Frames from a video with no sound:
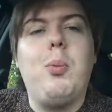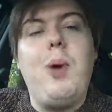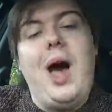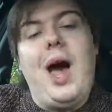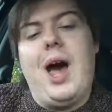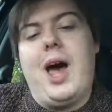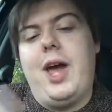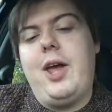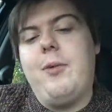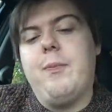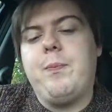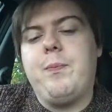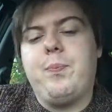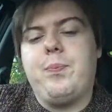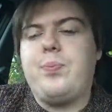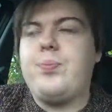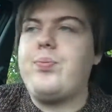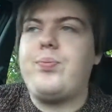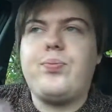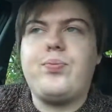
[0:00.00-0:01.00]
Why?
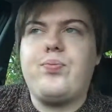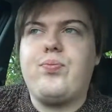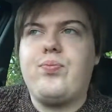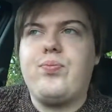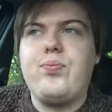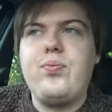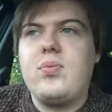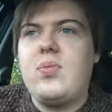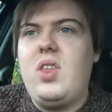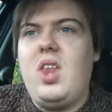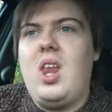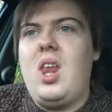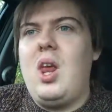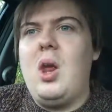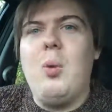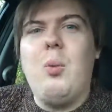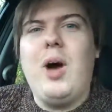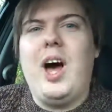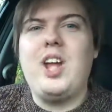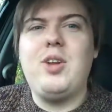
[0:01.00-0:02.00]

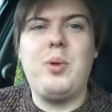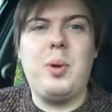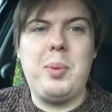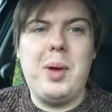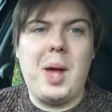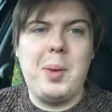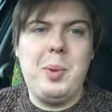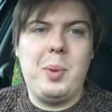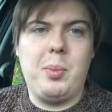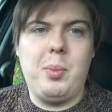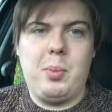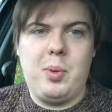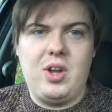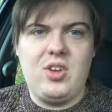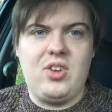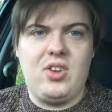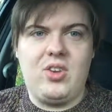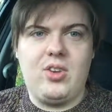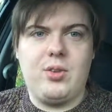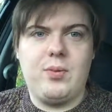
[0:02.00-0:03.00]
Why do we buy people
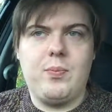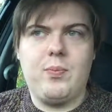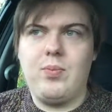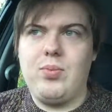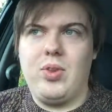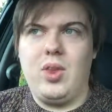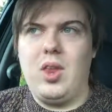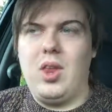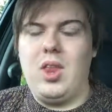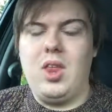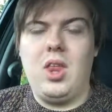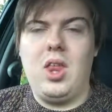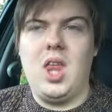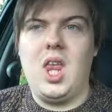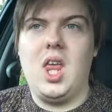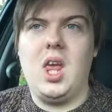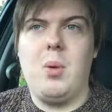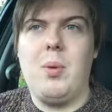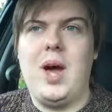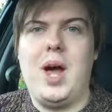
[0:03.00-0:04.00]
presents?
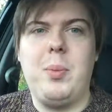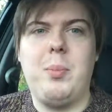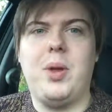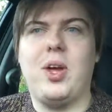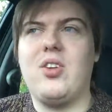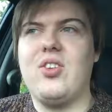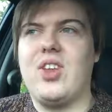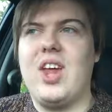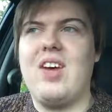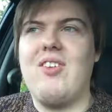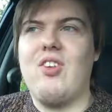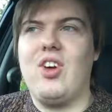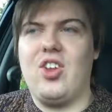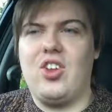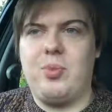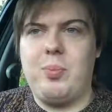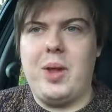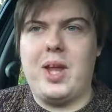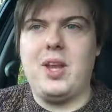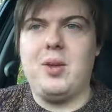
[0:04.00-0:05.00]
Why? Because they've got to
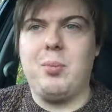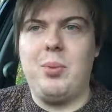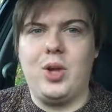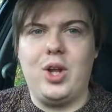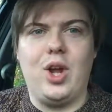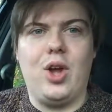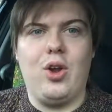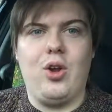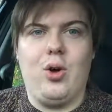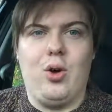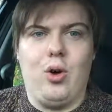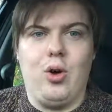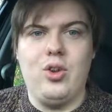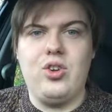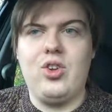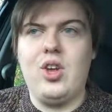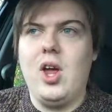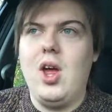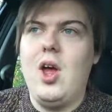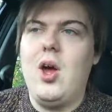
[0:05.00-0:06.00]
spend money on
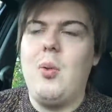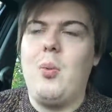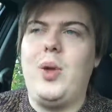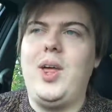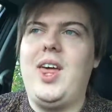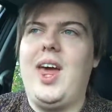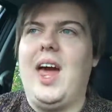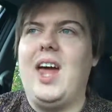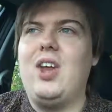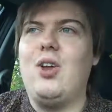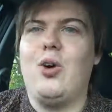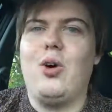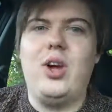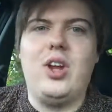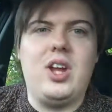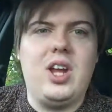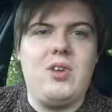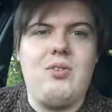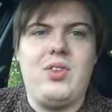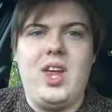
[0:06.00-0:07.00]
us. We get
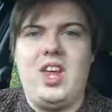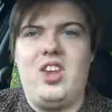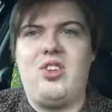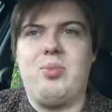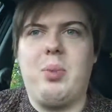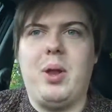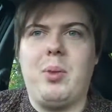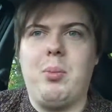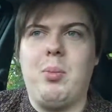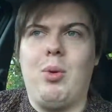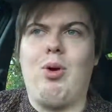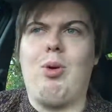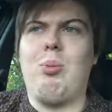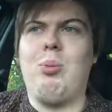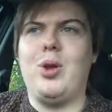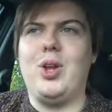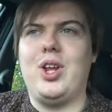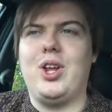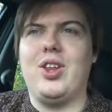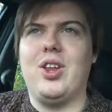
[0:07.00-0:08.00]
annoyed if they spend more
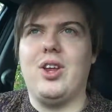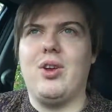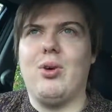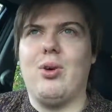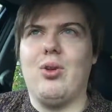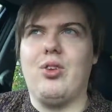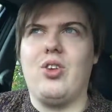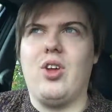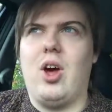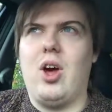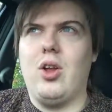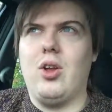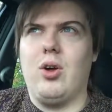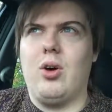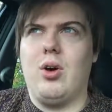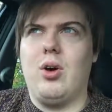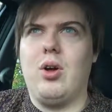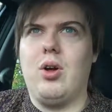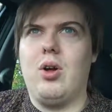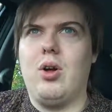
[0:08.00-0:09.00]
money than us on
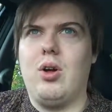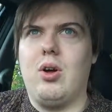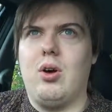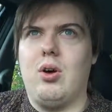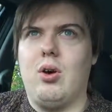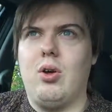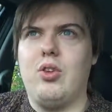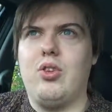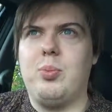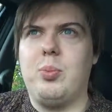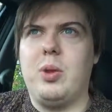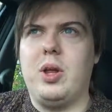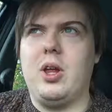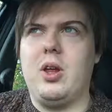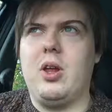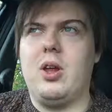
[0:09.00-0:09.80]
us.